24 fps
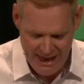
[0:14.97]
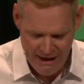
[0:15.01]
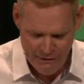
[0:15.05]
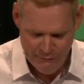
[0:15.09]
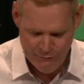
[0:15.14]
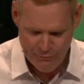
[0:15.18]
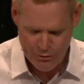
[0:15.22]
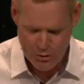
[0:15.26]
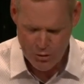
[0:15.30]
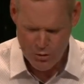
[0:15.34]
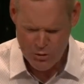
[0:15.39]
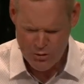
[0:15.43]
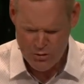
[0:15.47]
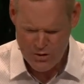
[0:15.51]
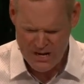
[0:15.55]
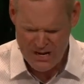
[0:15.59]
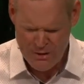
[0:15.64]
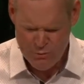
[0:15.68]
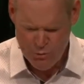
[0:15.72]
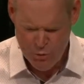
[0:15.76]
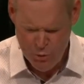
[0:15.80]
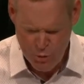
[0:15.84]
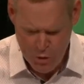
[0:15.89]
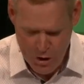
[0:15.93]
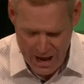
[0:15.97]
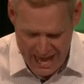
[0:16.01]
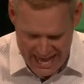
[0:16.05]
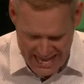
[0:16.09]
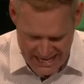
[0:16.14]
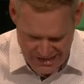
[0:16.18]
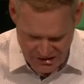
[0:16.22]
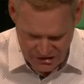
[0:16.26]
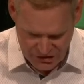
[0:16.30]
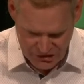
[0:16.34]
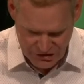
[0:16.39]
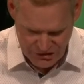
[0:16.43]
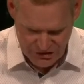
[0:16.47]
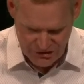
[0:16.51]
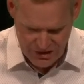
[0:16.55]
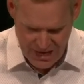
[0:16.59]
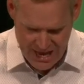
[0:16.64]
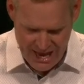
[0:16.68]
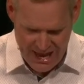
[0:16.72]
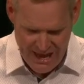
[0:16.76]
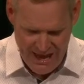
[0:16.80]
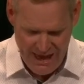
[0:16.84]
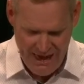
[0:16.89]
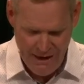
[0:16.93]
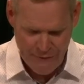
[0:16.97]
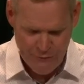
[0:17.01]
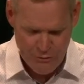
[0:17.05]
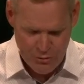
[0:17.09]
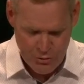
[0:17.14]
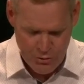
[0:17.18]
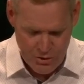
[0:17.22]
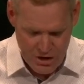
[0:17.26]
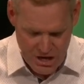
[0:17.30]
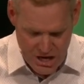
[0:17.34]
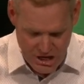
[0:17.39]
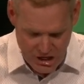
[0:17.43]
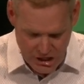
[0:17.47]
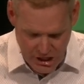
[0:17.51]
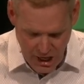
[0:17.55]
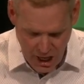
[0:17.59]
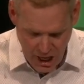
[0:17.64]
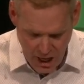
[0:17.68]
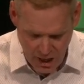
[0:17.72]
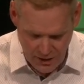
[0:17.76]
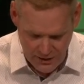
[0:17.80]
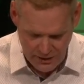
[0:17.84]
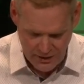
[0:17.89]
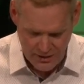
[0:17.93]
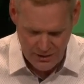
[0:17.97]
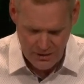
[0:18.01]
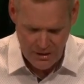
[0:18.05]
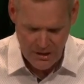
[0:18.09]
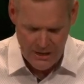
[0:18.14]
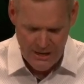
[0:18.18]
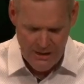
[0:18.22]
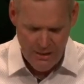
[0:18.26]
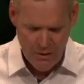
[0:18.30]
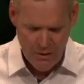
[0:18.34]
every race, every color,